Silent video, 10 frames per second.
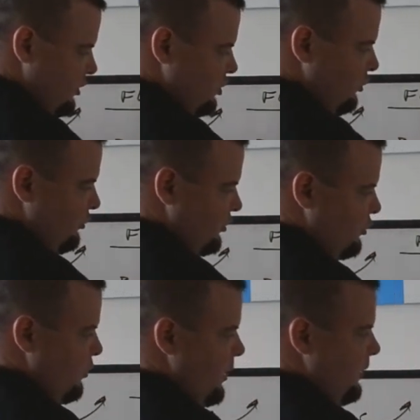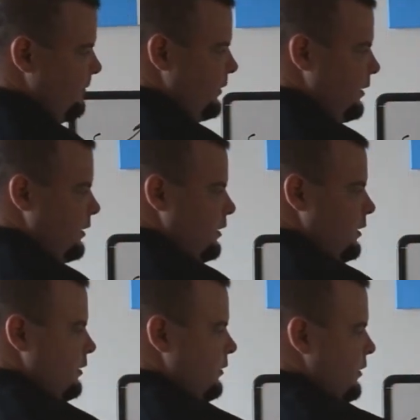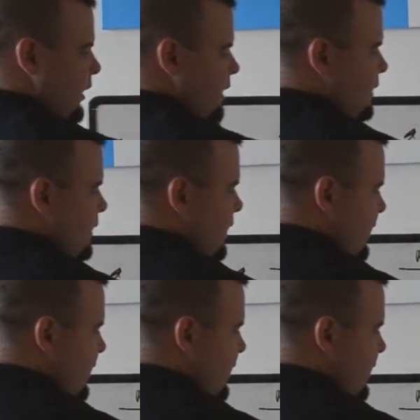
with his shoulder square. Okay,